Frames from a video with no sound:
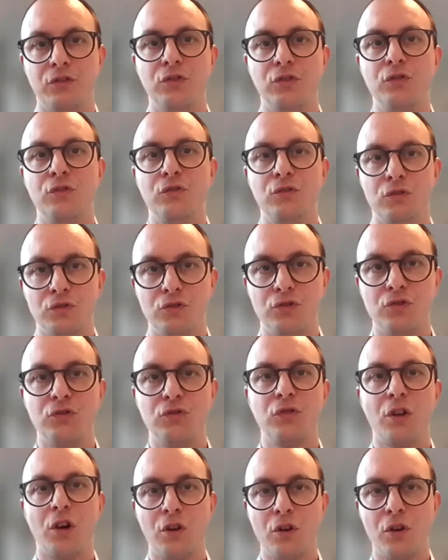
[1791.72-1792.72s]

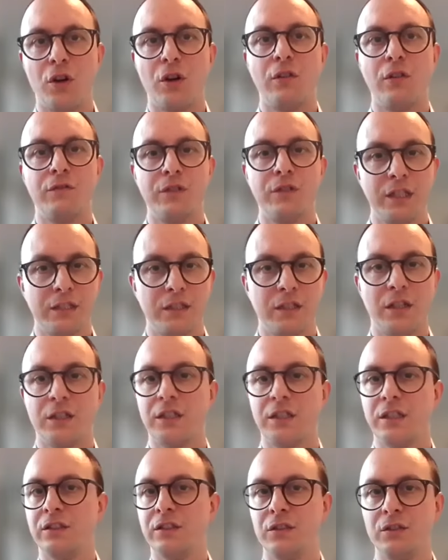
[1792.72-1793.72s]
do a lot of
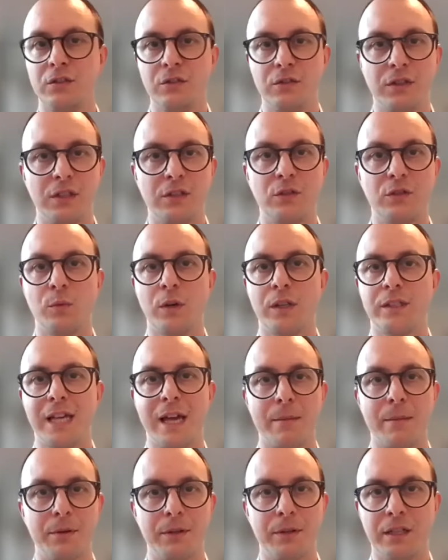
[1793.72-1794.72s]
research into what's
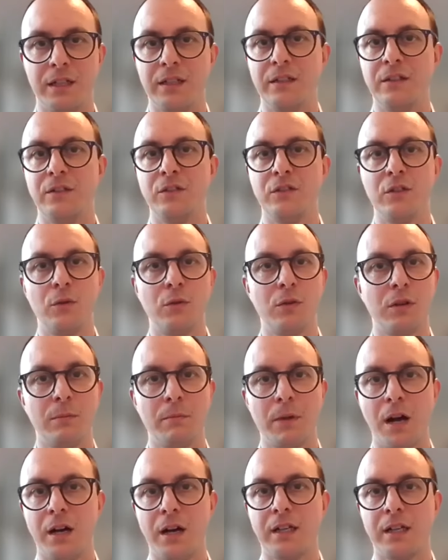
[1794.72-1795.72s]
happening in those local
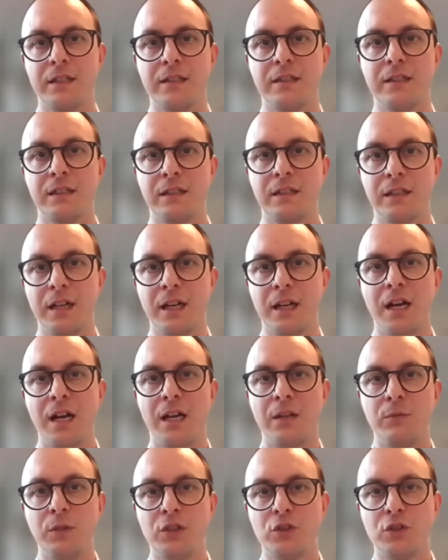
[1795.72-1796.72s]
markets and
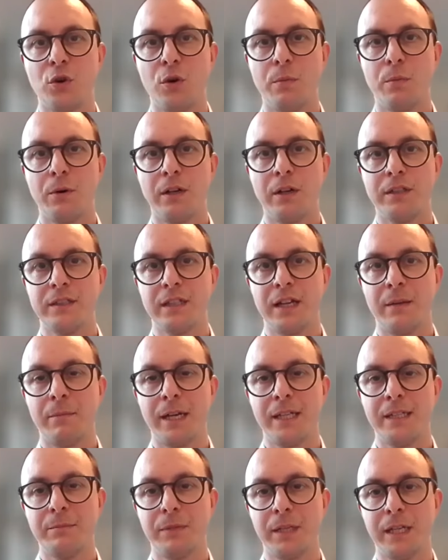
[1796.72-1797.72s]
which corporates are
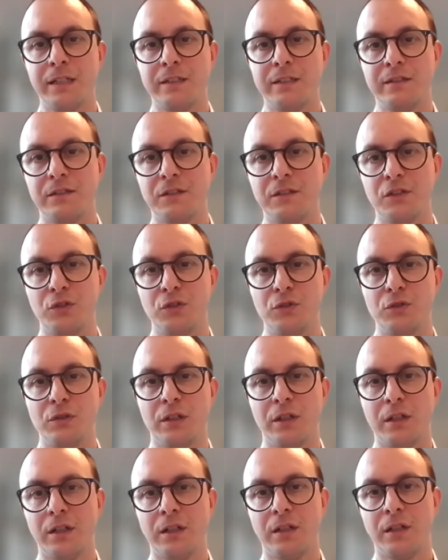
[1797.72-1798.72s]
best placed to
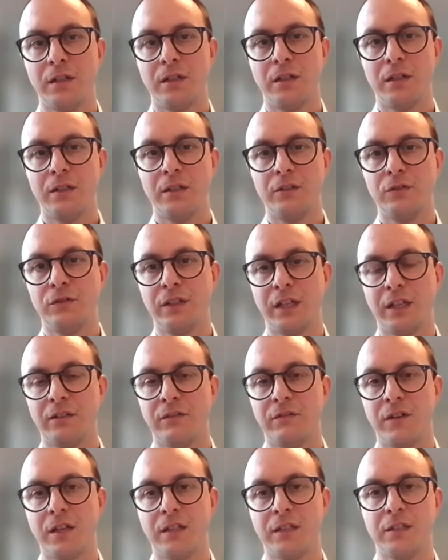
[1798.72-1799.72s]
take
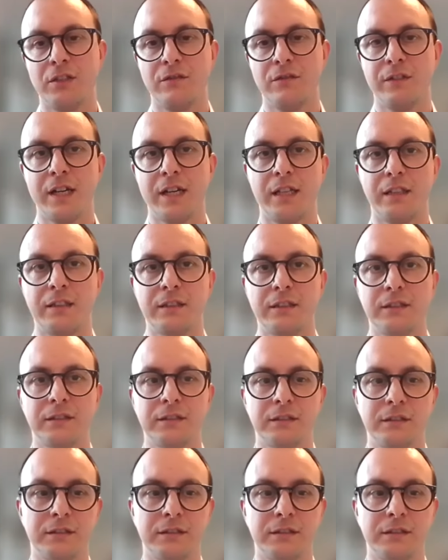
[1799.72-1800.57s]
advantage of that.